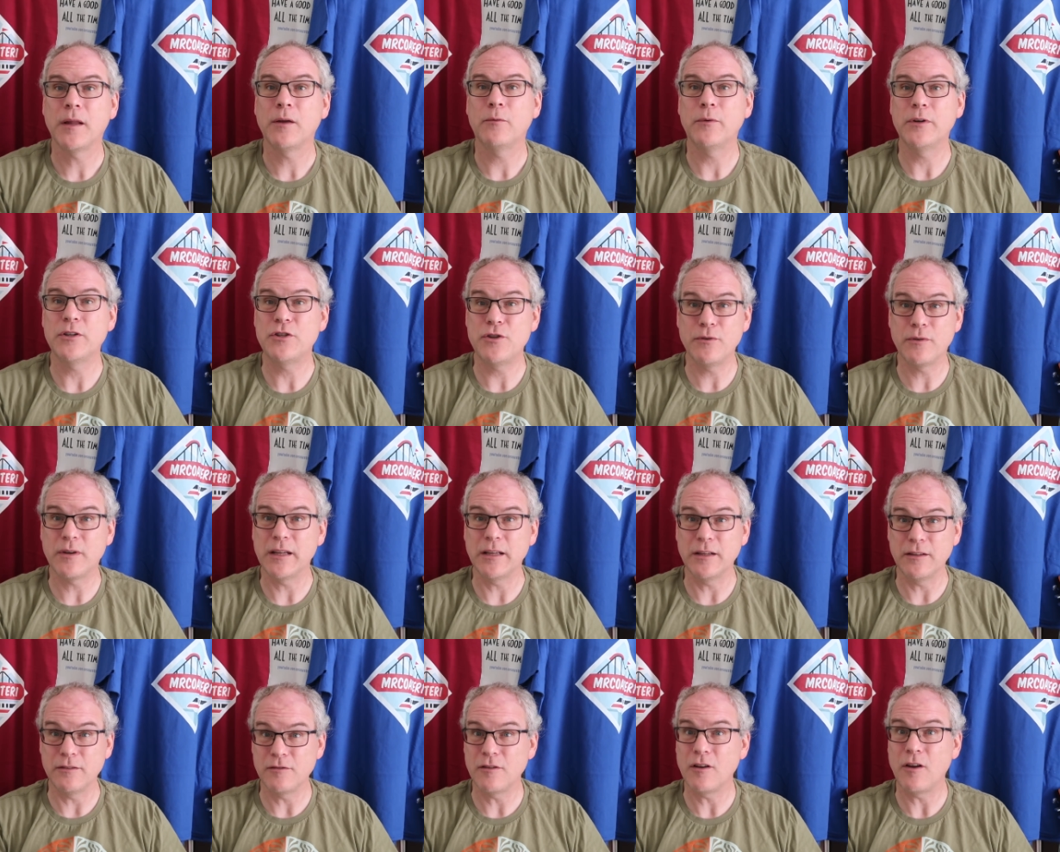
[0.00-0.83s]
which you
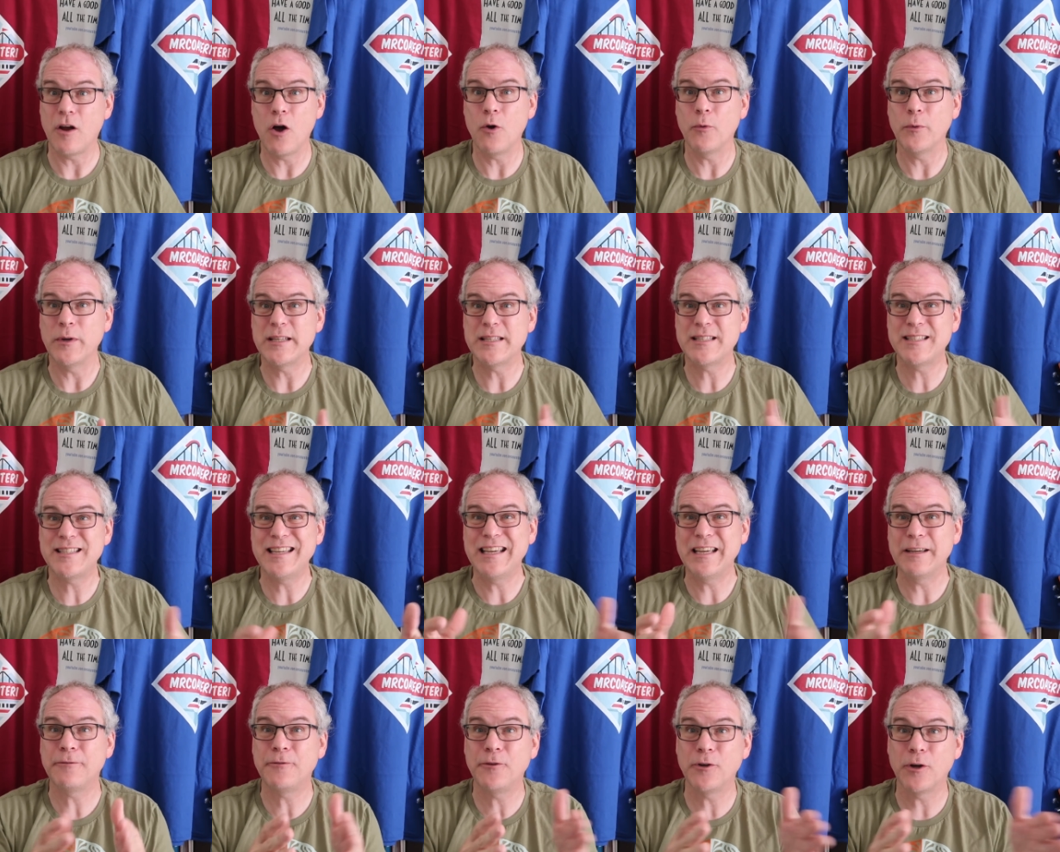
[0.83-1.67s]
can always
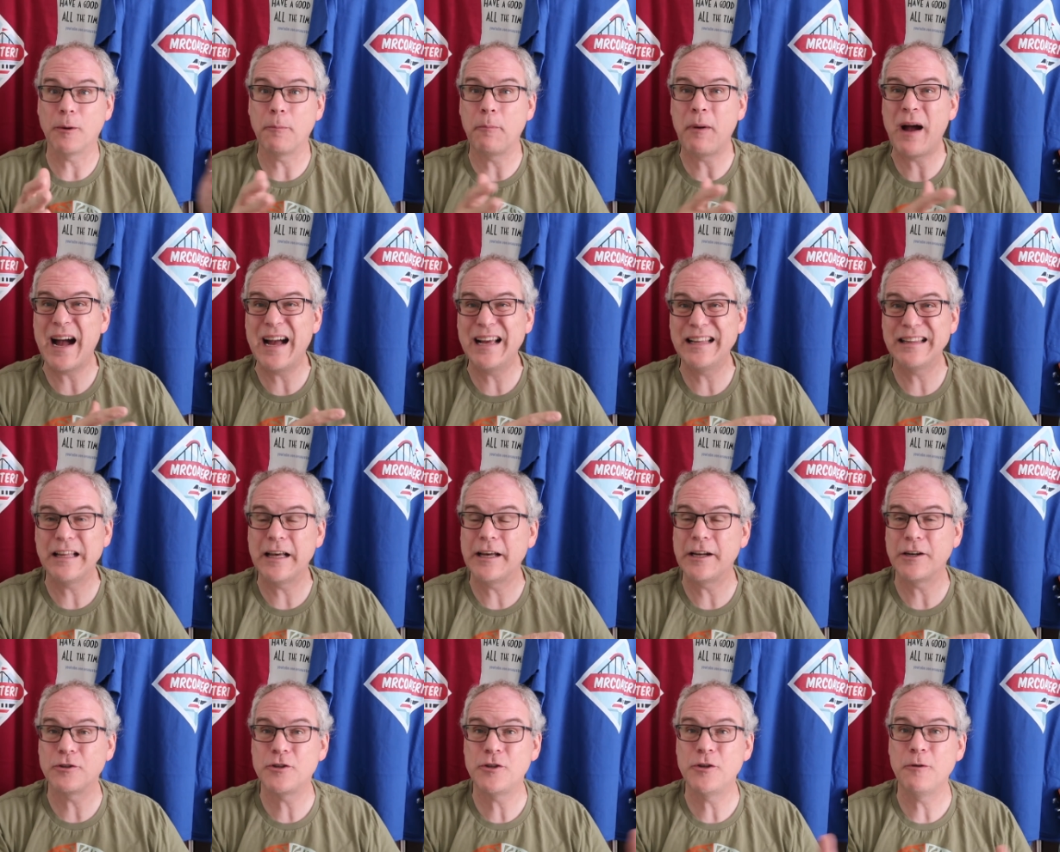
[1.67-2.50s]
see if you're a
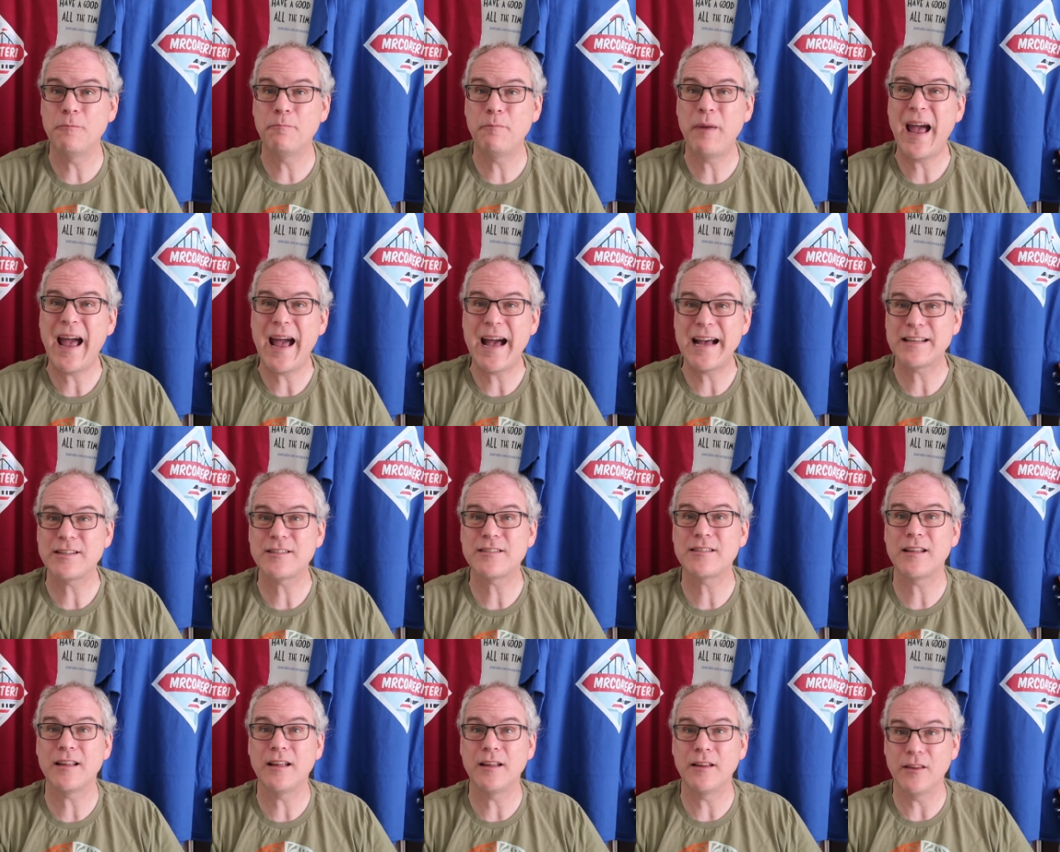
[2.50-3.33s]
pylon or two
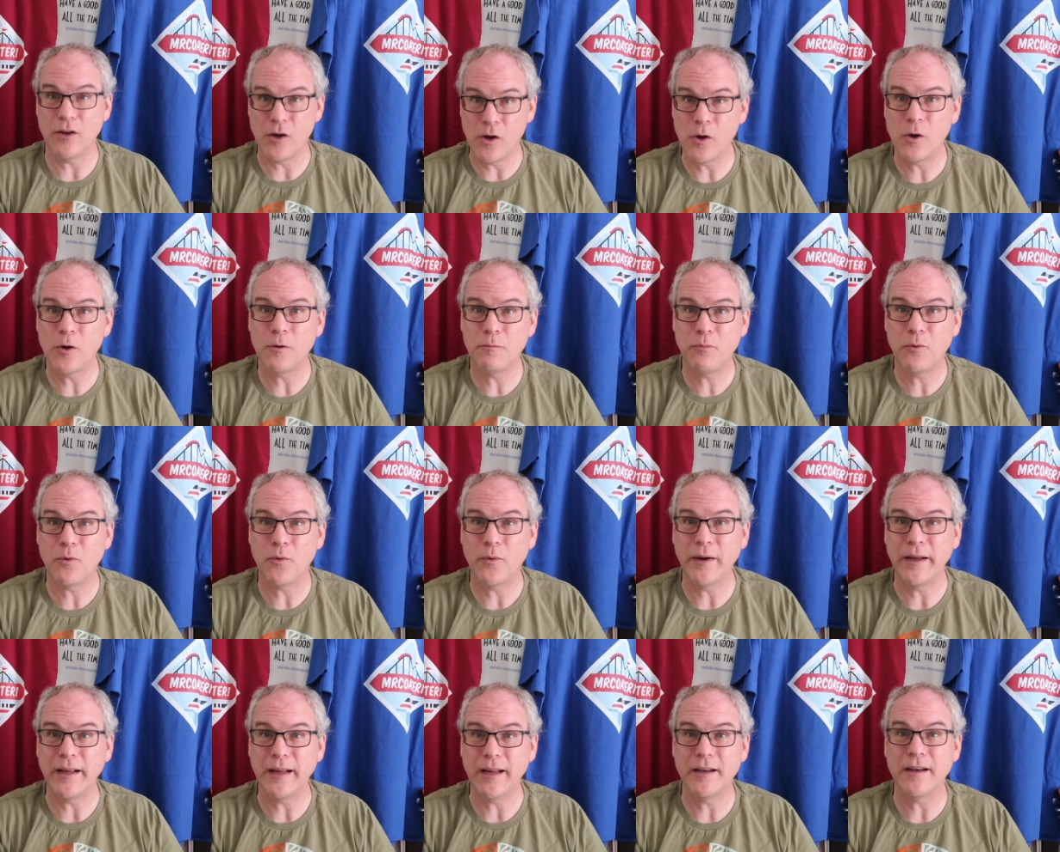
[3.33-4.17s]
past the whole
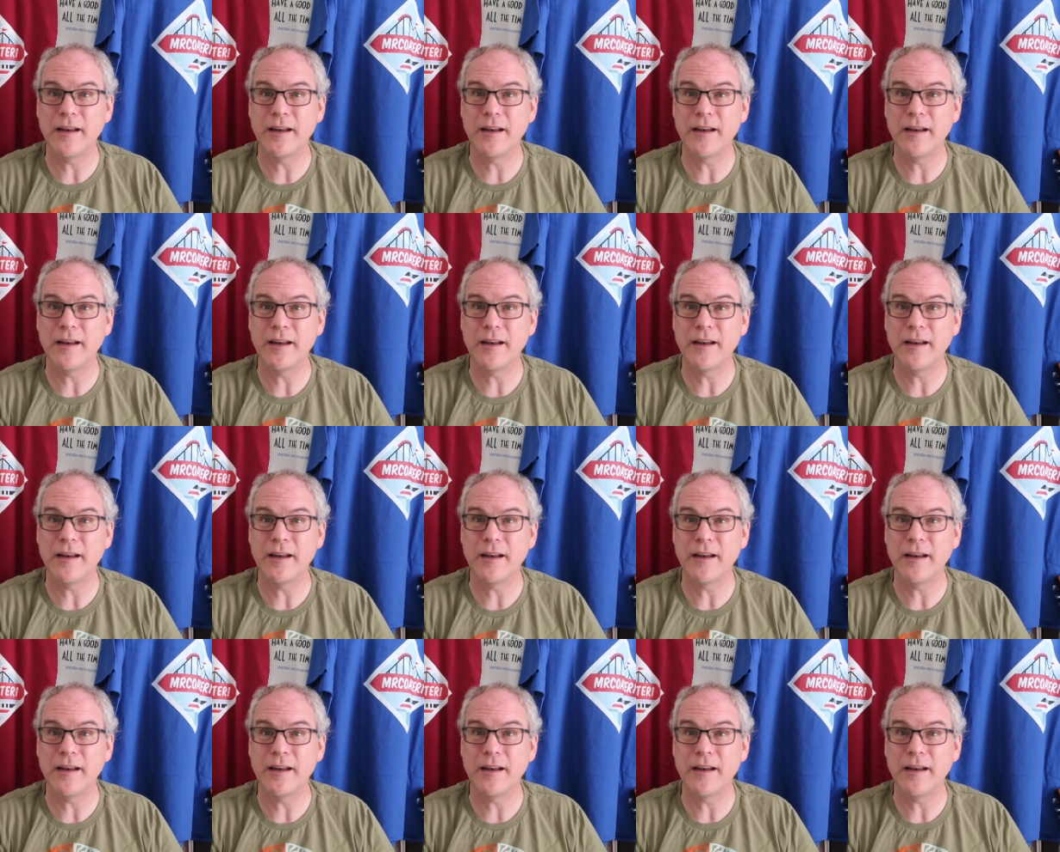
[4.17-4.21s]
point.